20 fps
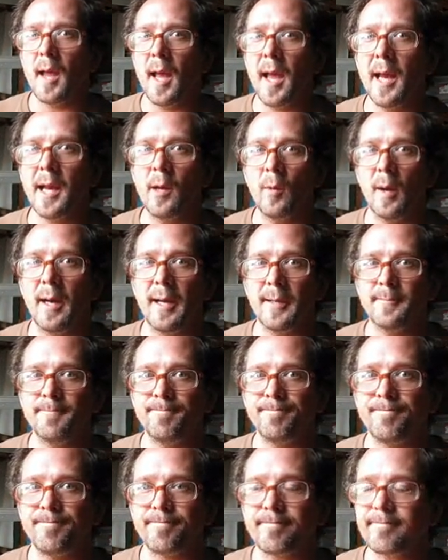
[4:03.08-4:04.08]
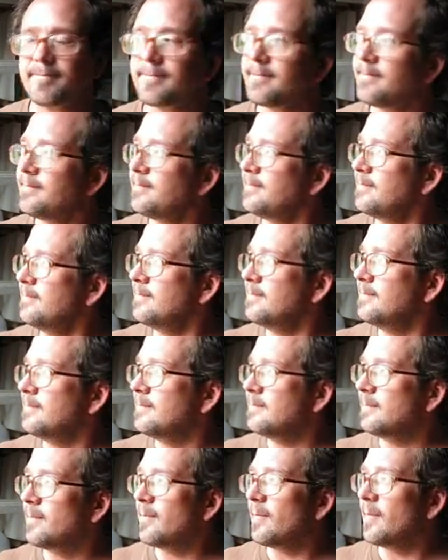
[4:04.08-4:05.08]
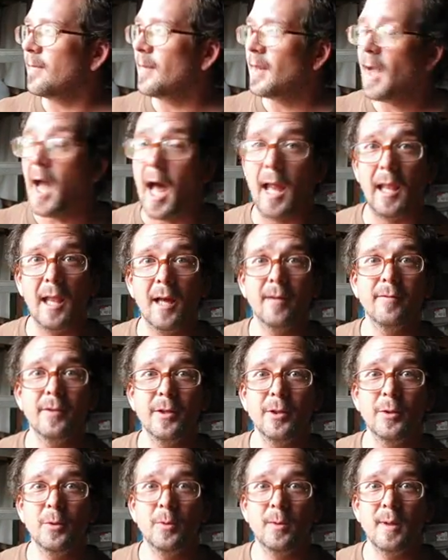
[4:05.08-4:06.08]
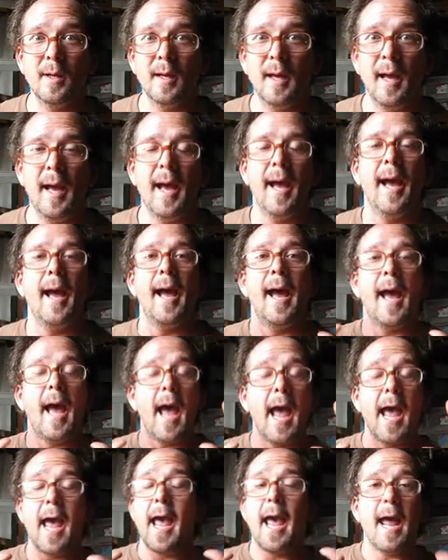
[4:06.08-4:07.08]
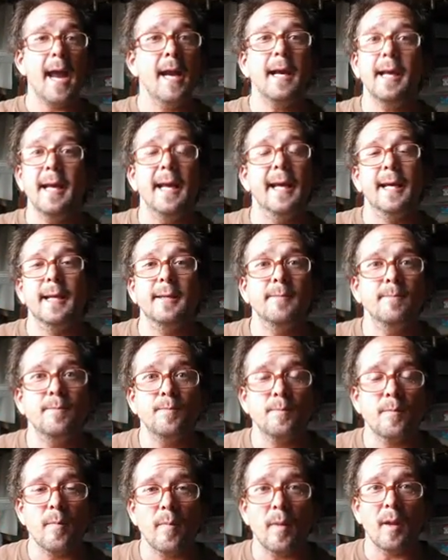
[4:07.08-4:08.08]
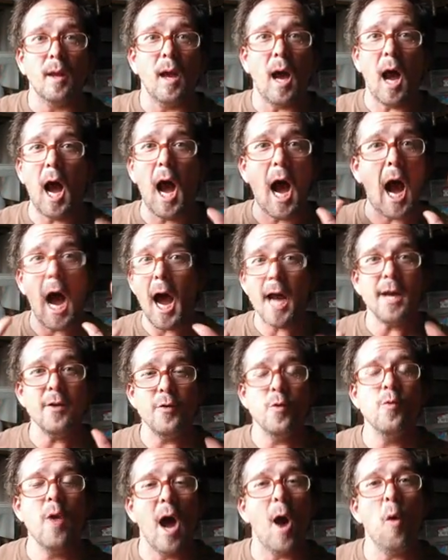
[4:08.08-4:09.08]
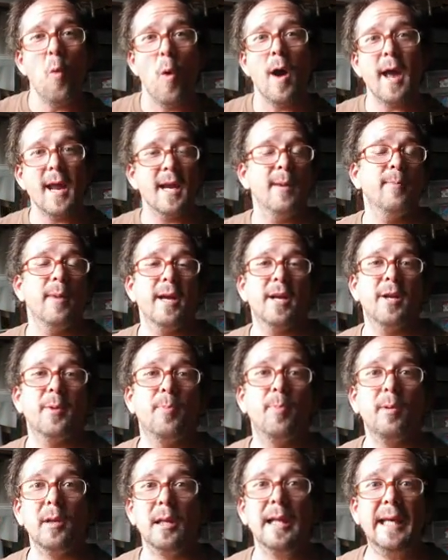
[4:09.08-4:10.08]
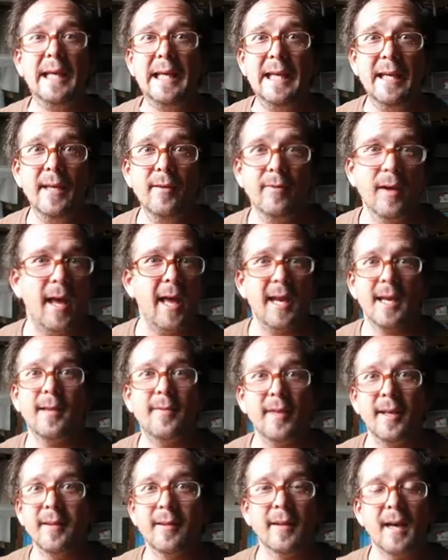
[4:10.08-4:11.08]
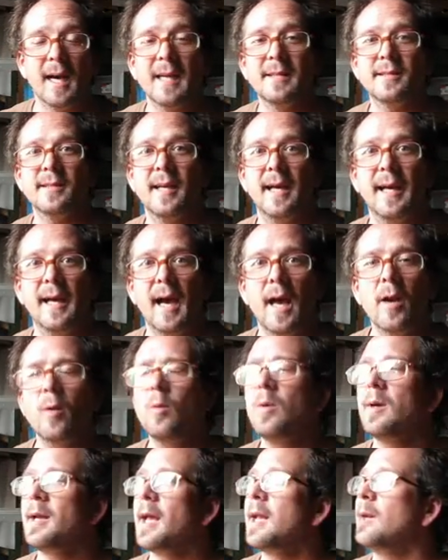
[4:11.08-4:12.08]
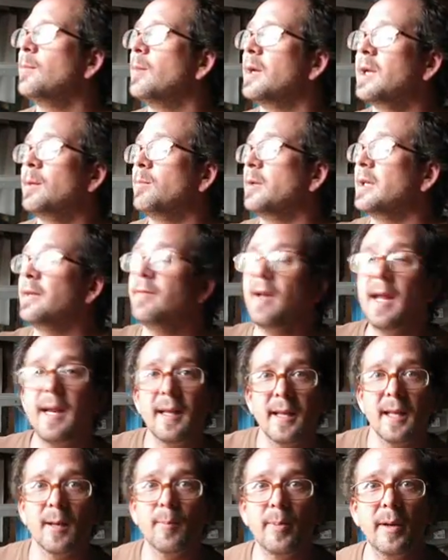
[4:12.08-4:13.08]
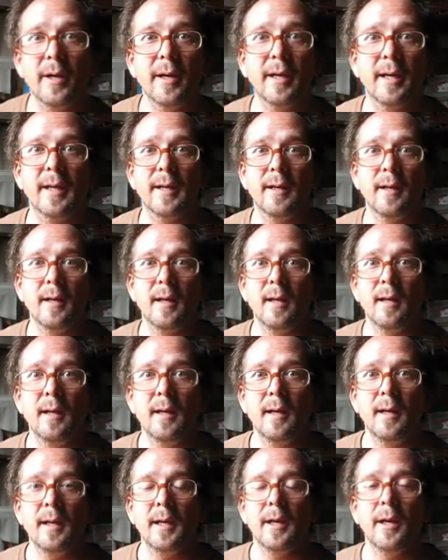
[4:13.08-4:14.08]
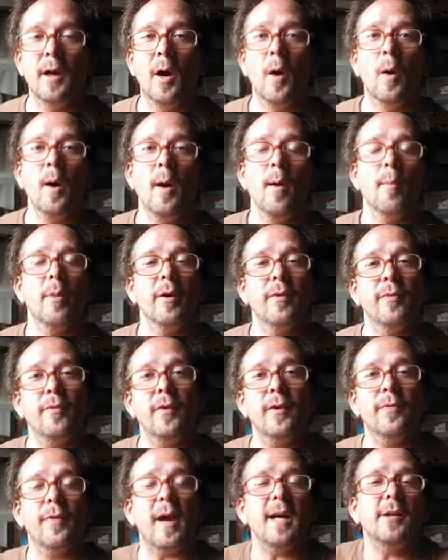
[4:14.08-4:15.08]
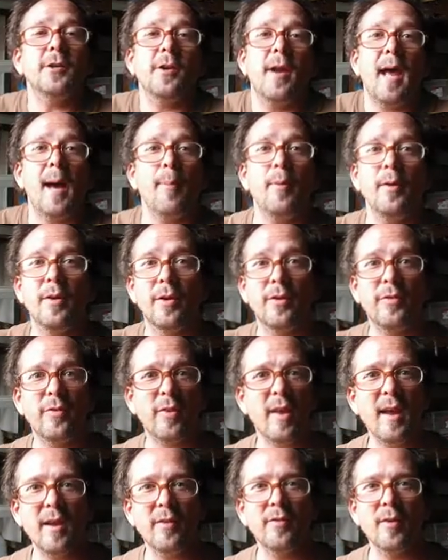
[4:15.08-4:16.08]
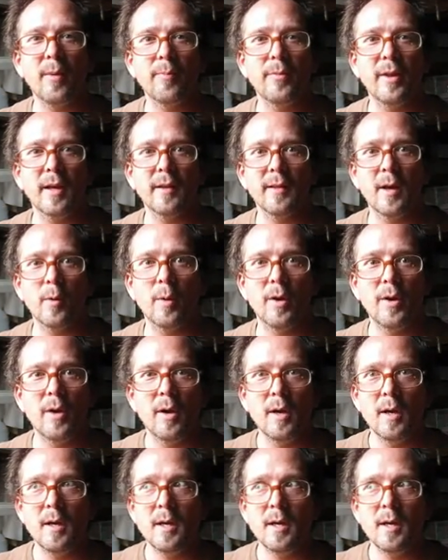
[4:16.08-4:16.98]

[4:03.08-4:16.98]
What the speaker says: Anyway, I love you. And again, I do not want anybody to believe anything that I say. I don't want anybody to believe anything, period. But if I should happen to say something that would